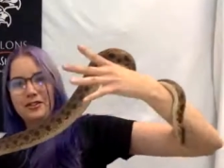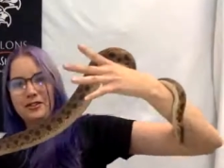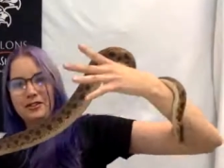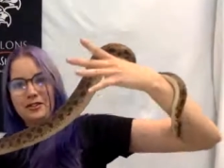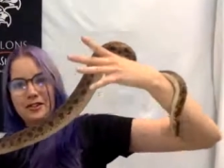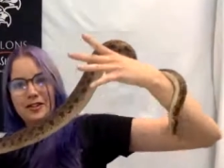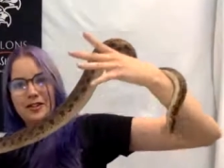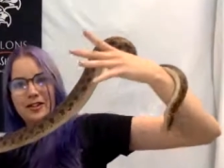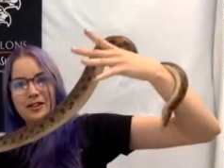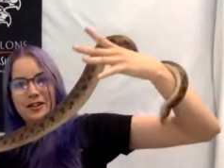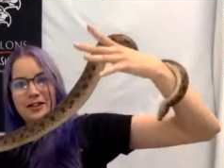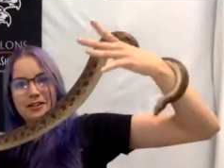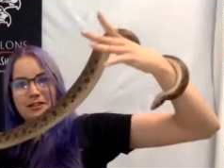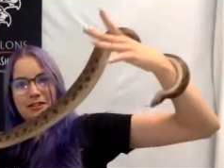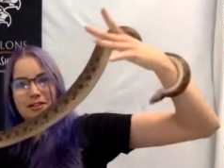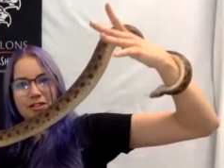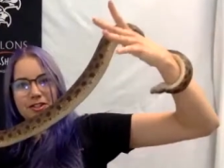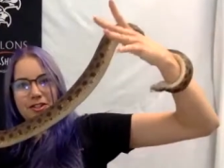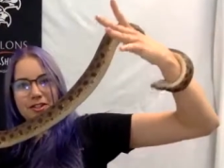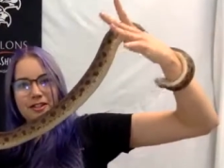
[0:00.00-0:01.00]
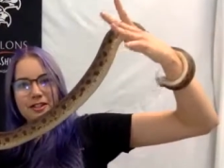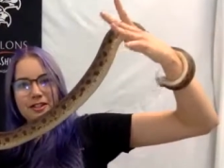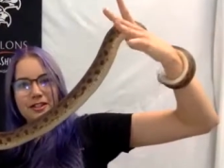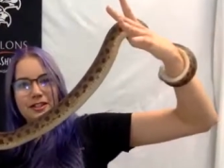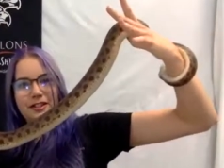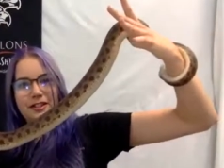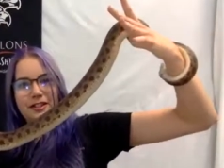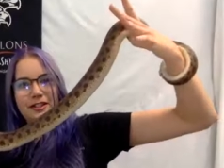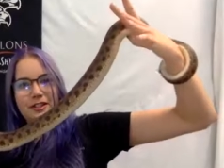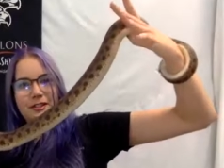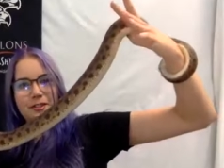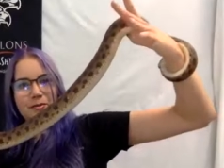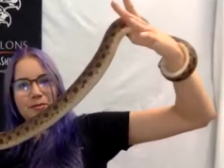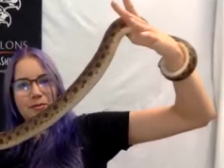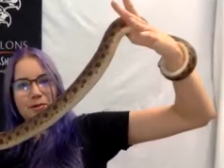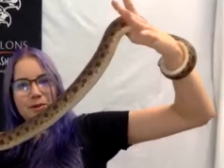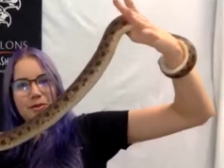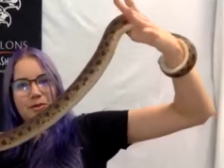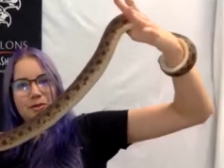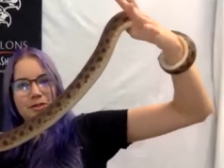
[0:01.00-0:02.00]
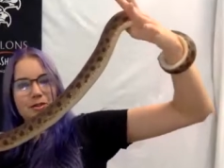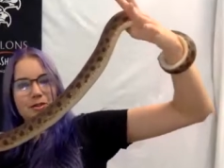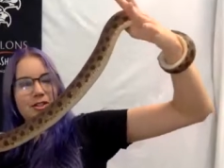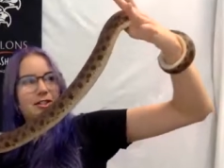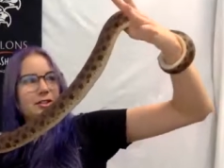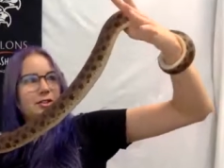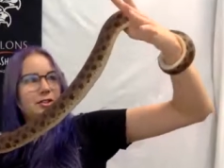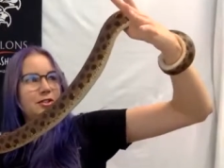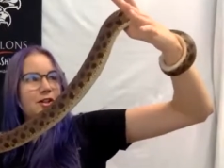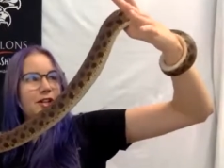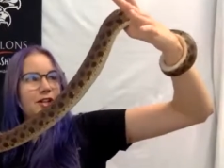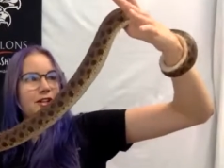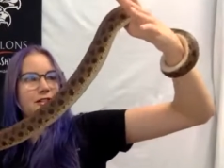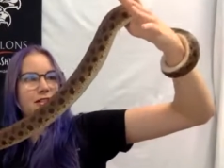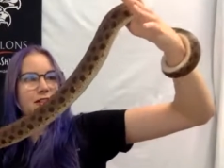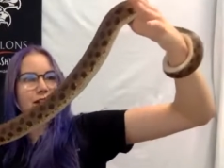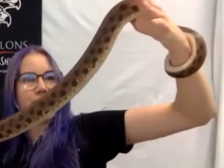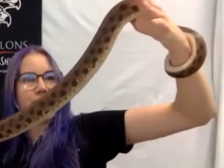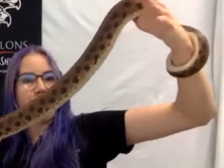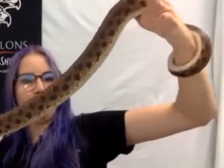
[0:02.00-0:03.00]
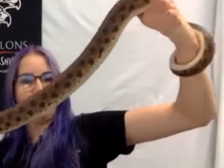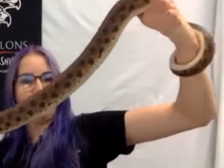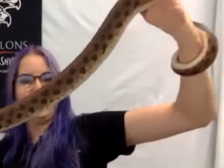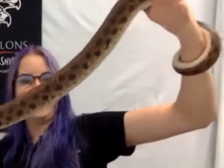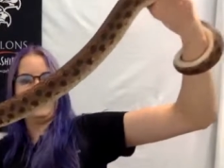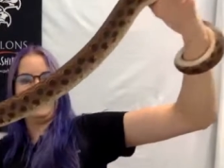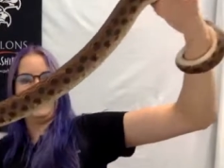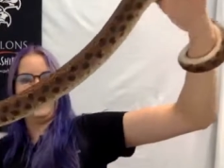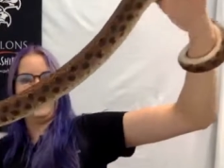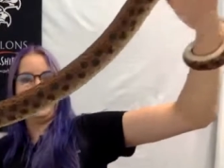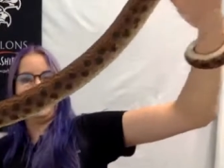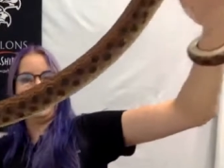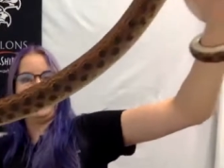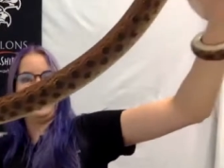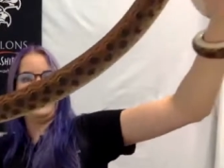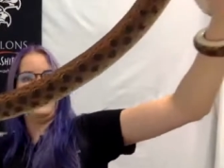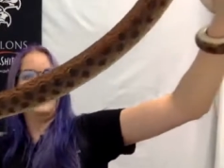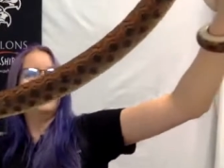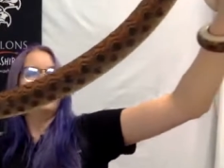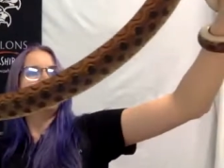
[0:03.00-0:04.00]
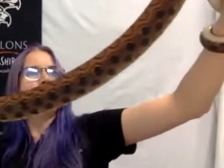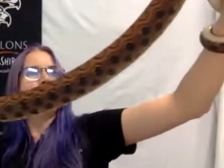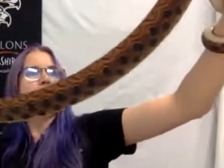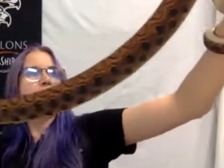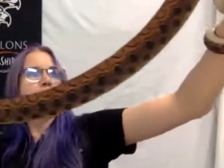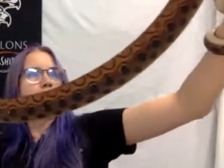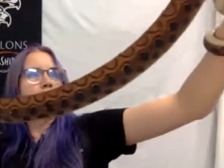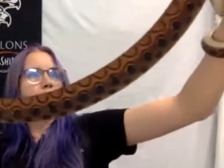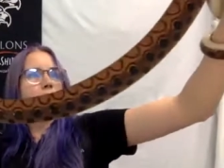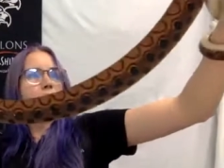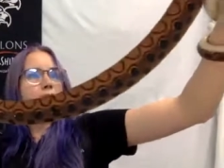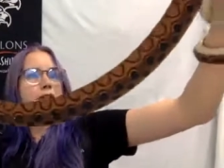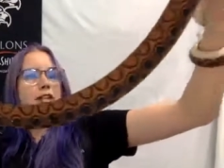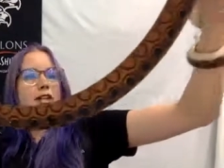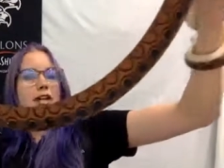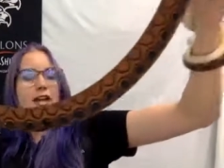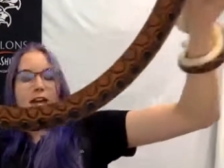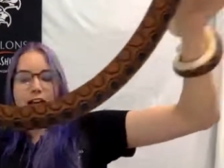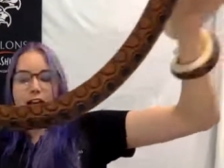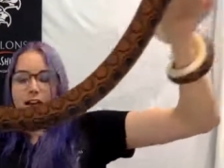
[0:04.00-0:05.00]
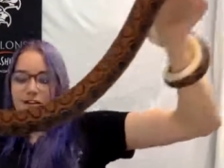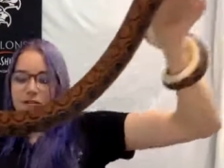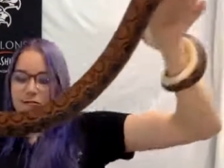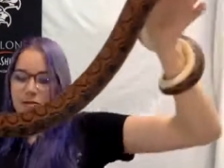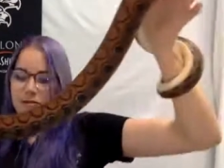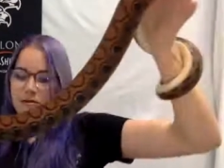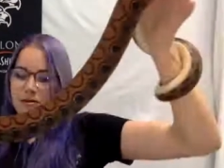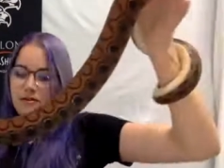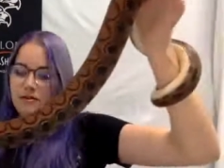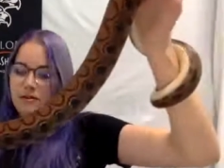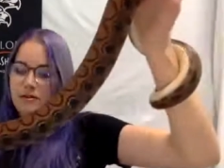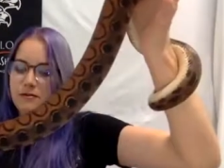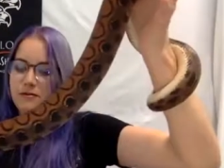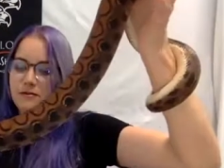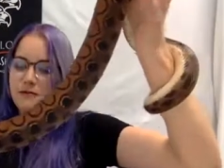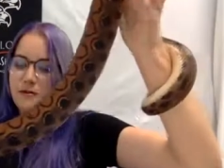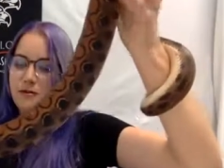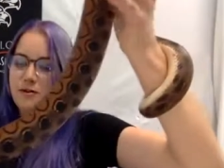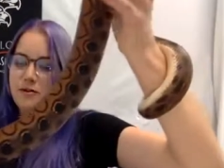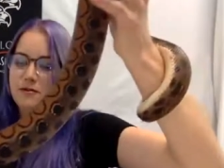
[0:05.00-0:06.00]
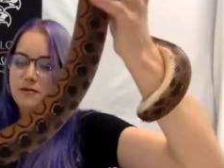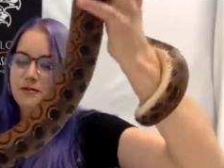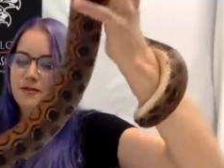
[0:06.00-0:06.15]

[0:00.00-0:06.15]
So there she is, mostly stretched out. So I'm seeing like three and a half, maybe even four